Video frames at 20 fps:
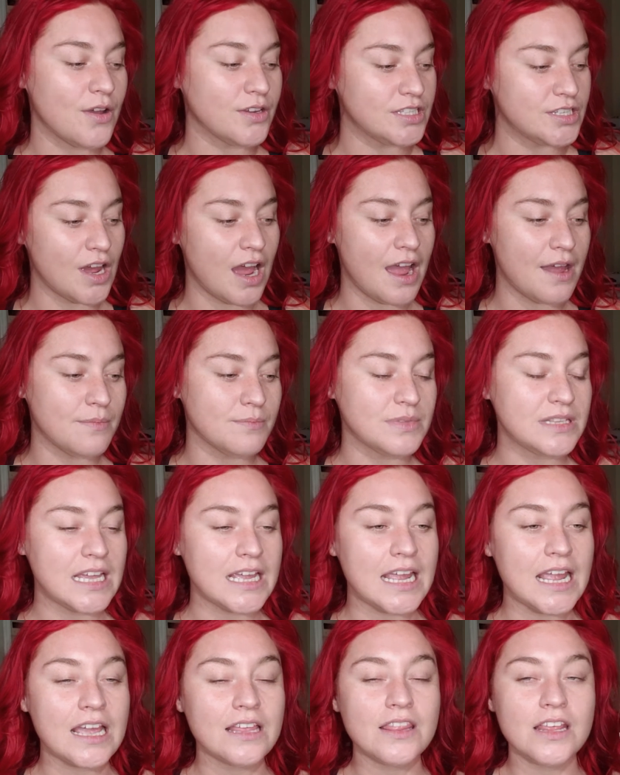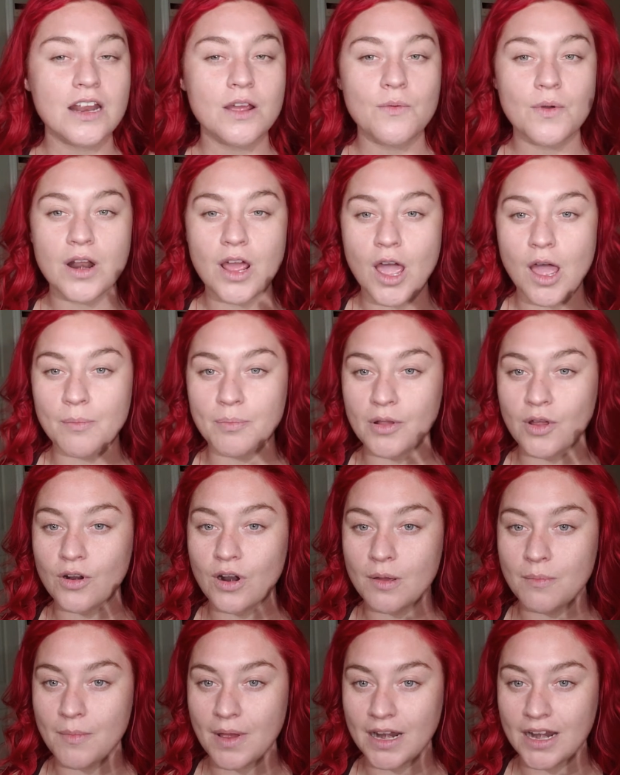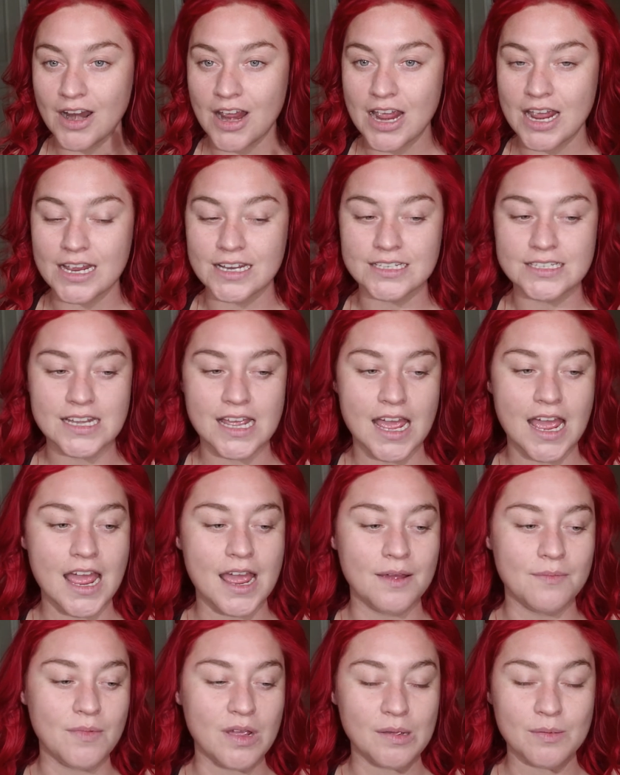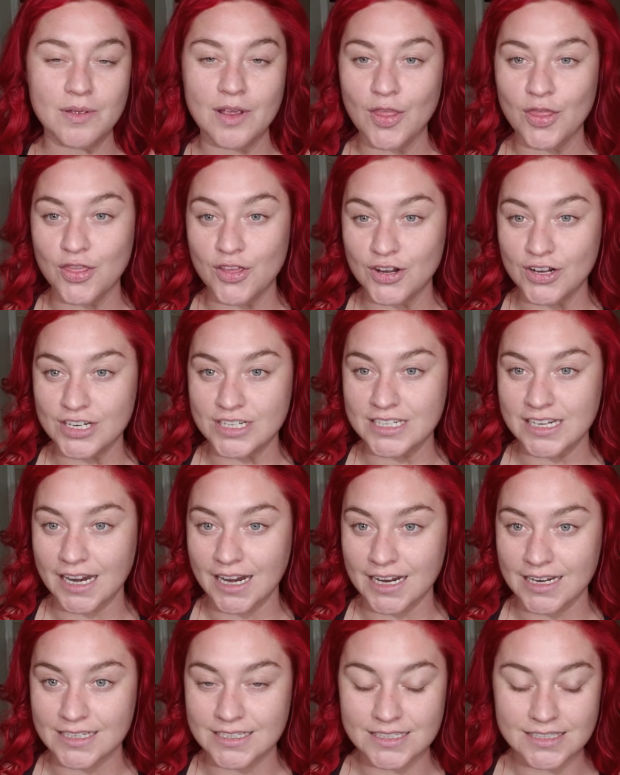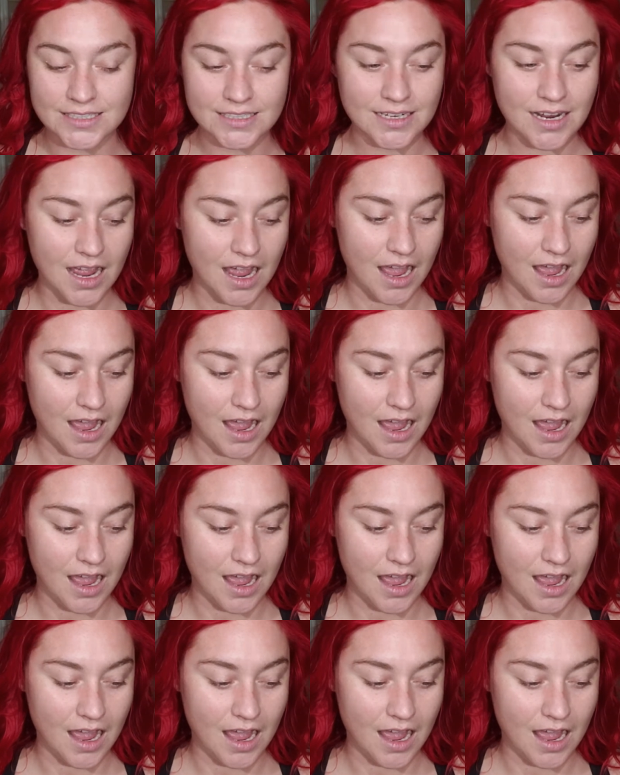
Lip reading: So I'm thinking that I want to upload on Mondays and maybe on Thursdays.